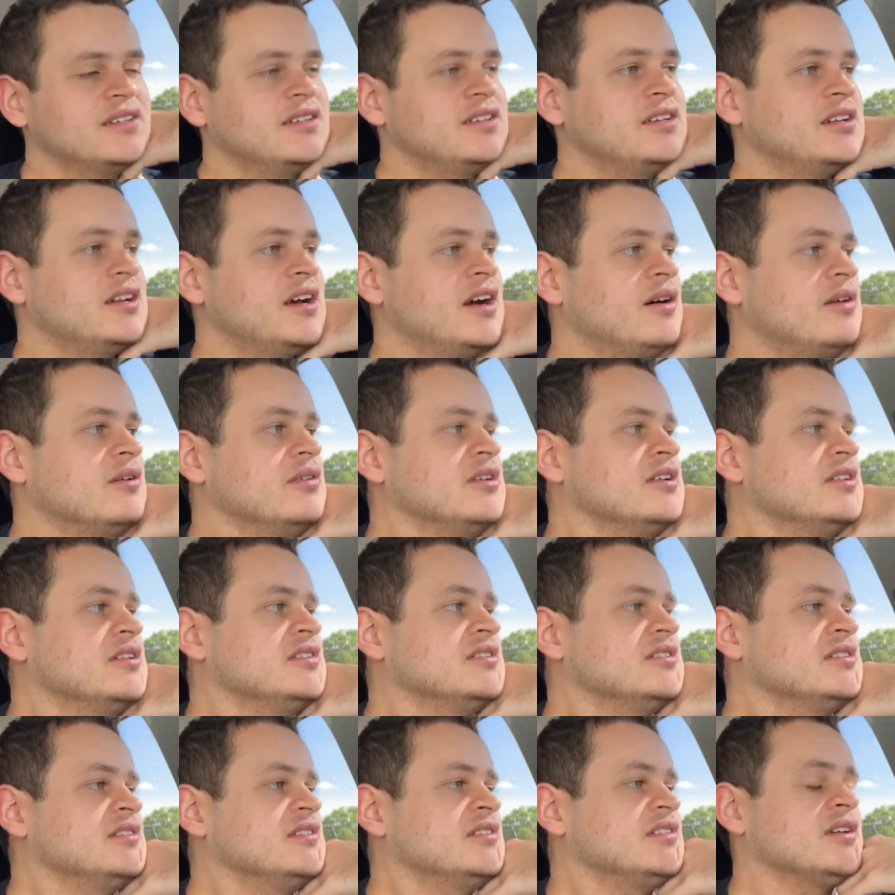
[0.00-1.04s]
you know,
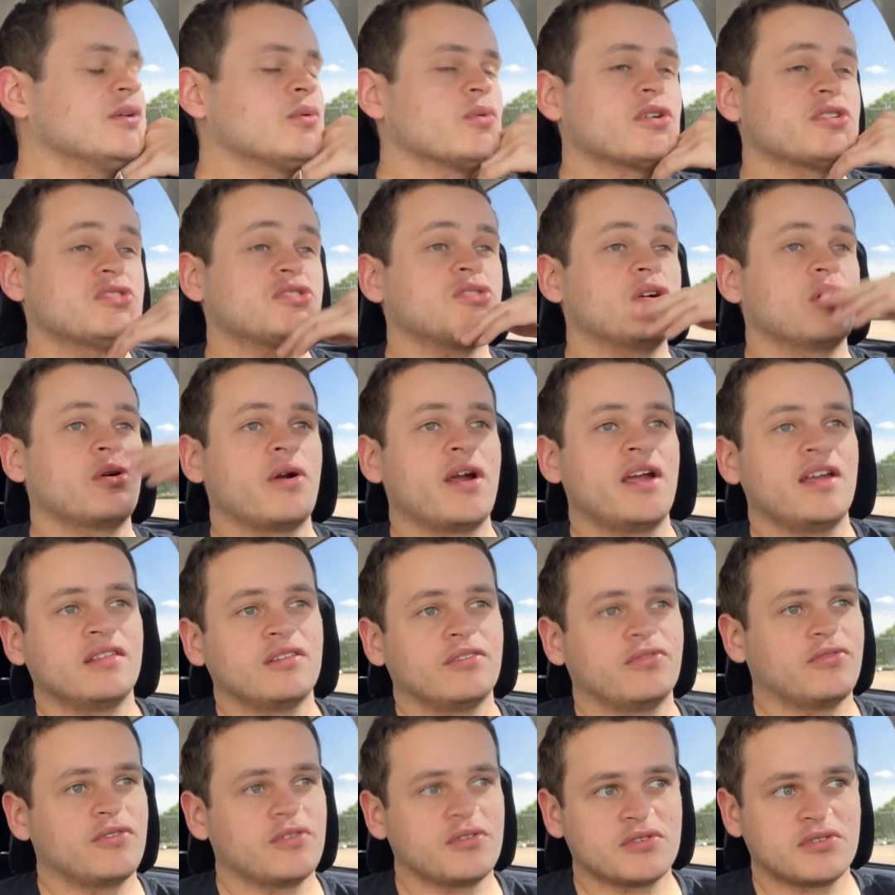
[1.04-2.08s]
it worked so great in
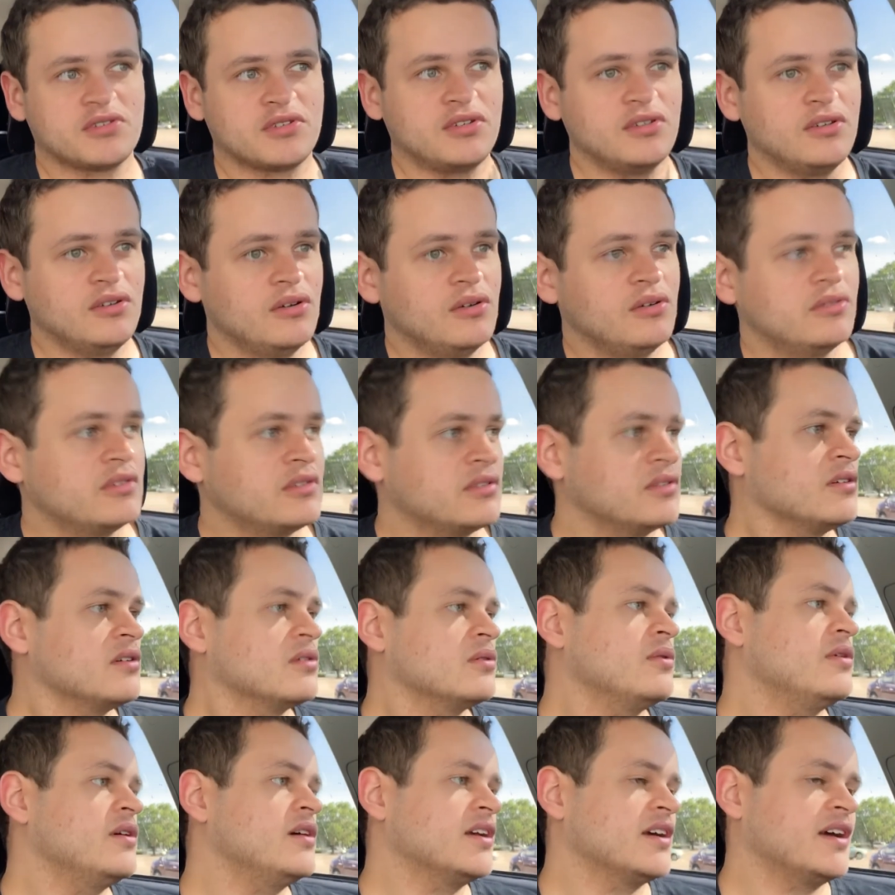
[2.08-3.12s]
the first two. The
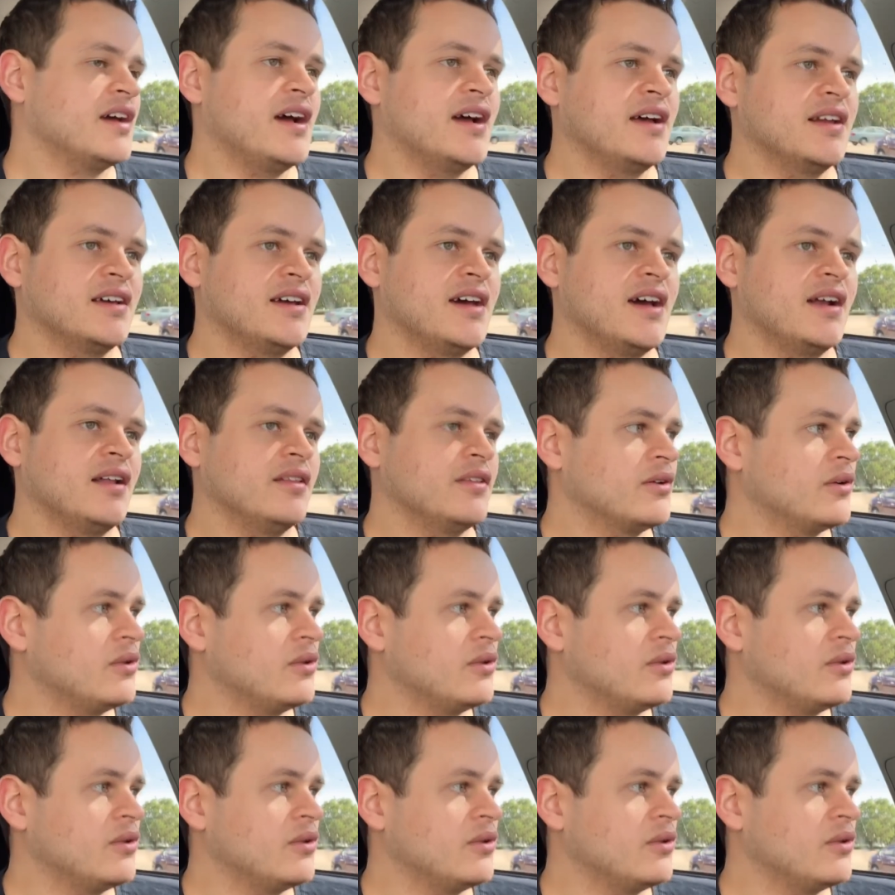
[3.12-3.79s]
third one, it kind of got a little